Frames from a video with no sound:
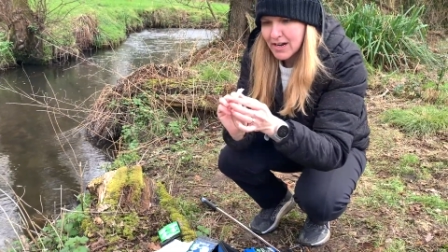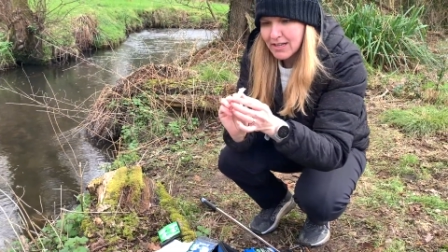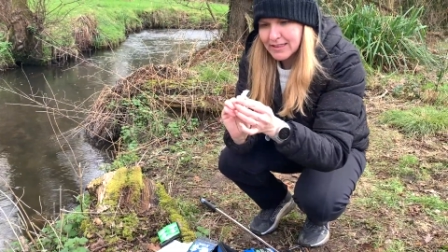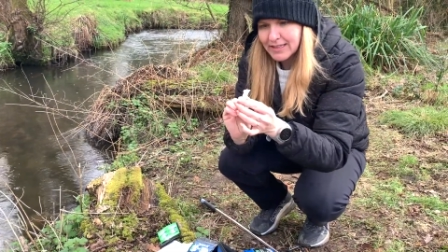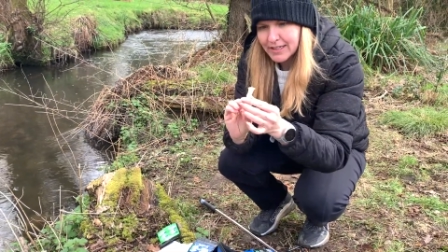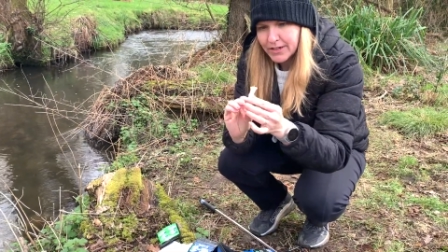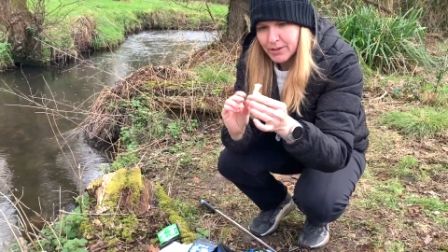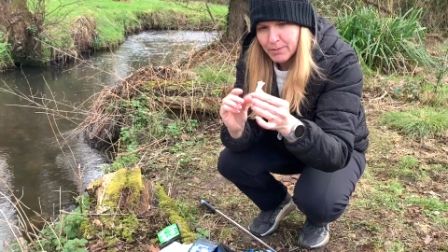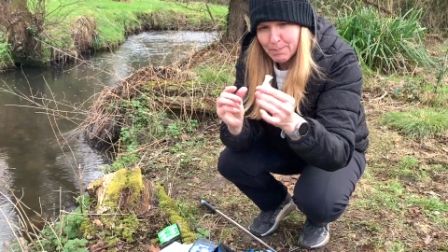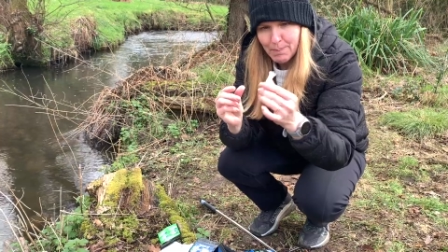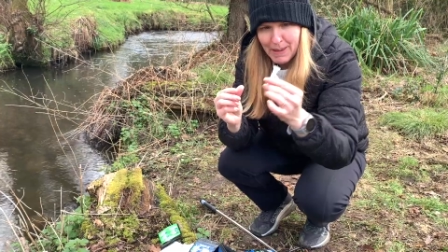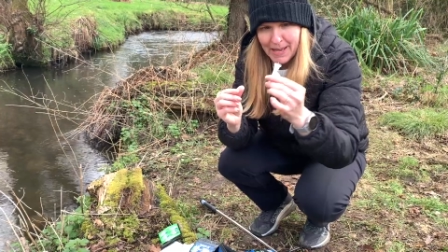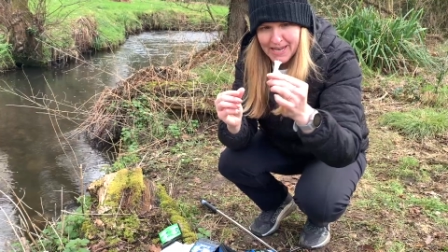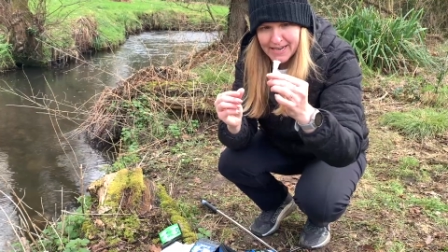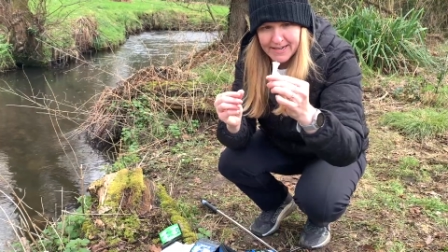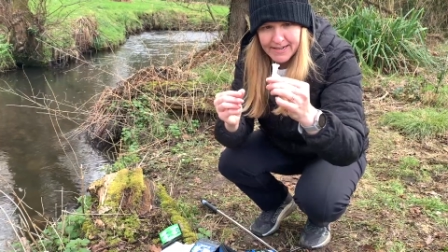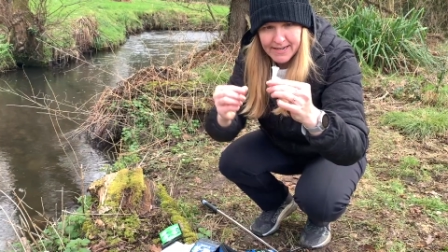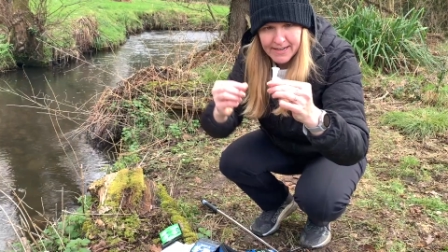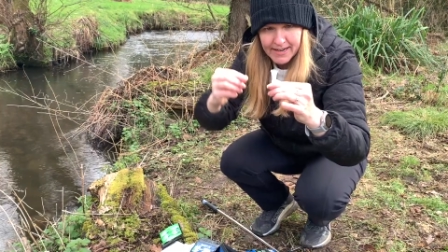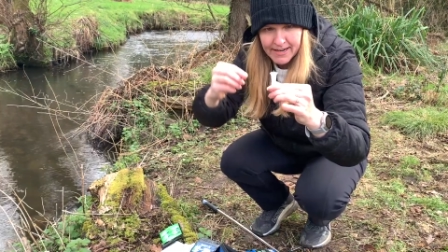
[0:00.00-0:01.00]
a little
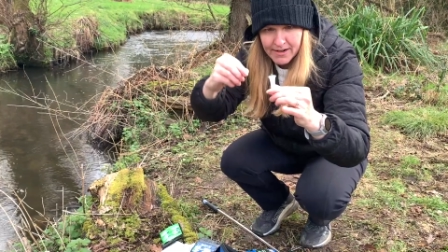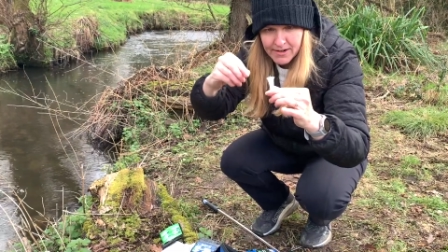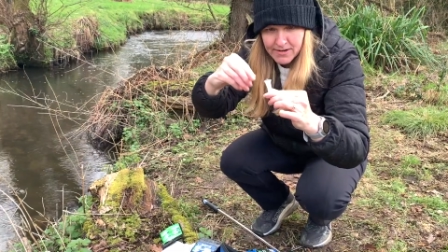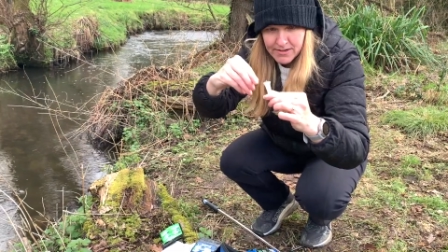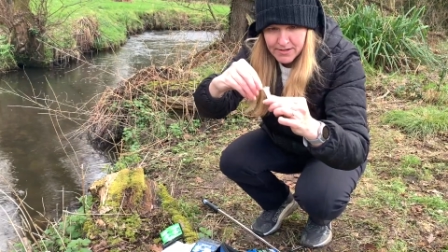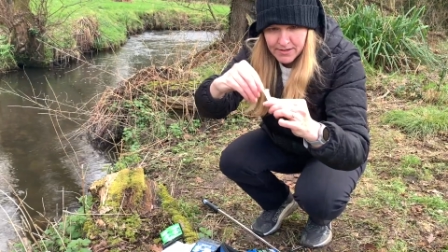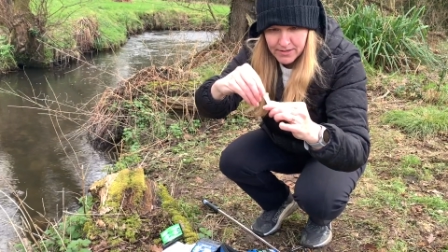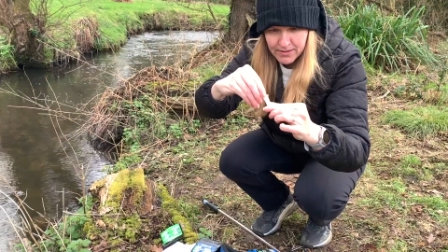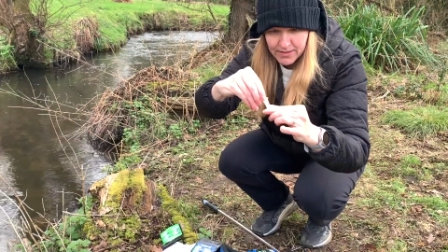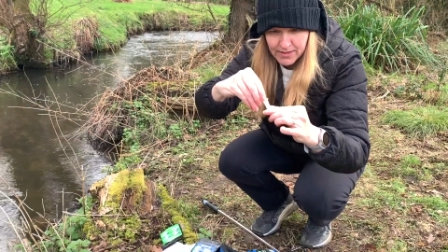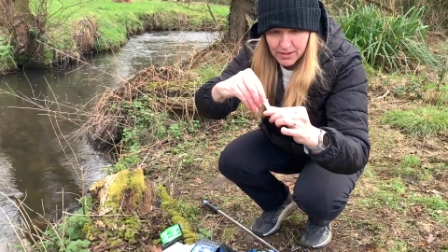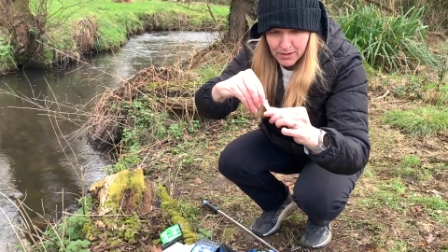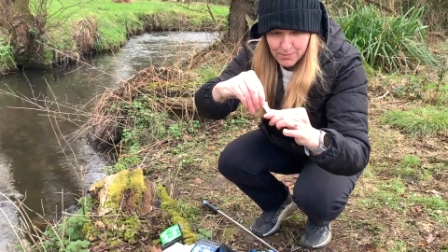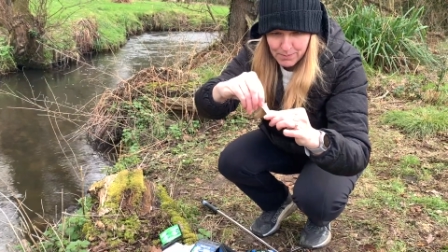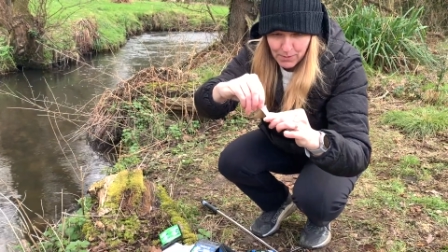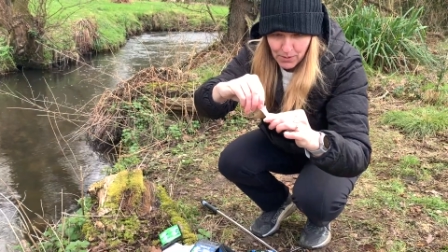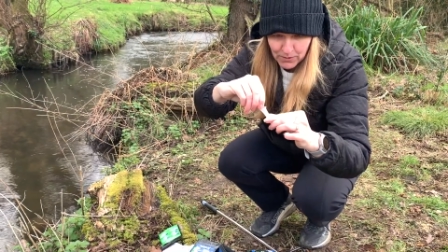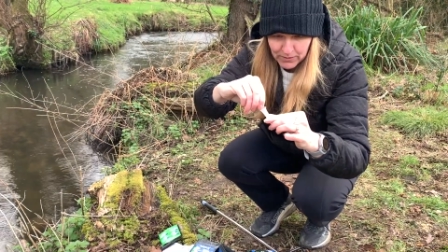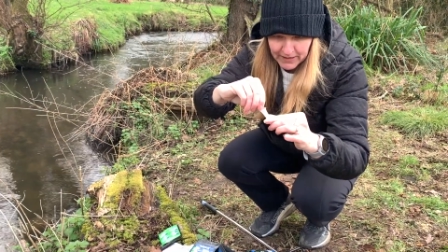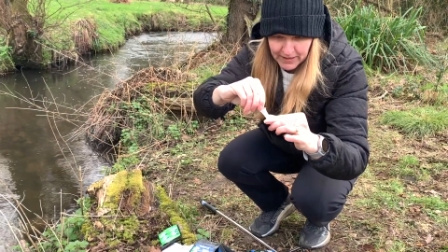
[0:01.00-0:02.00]
pin here that you
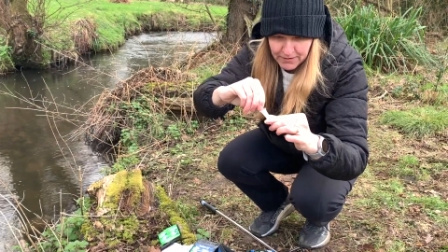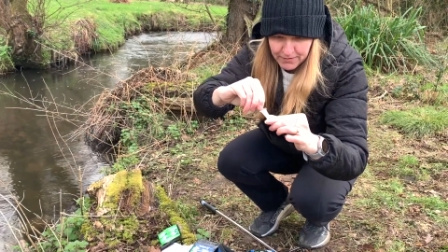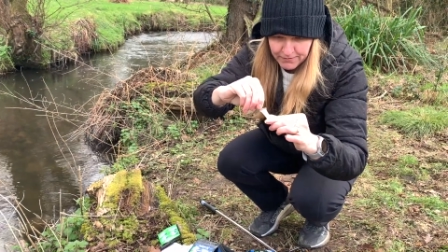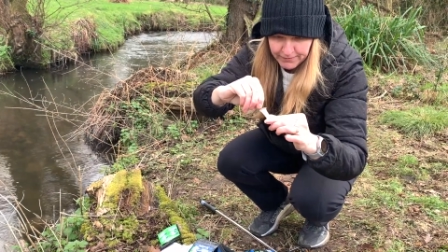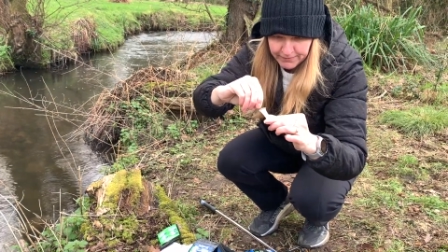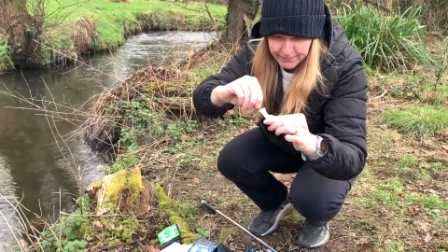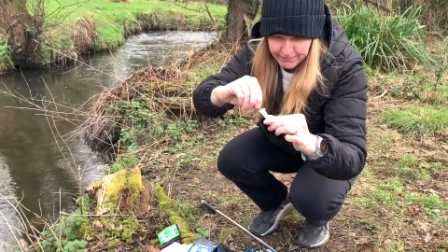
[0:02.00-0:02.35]
pull out.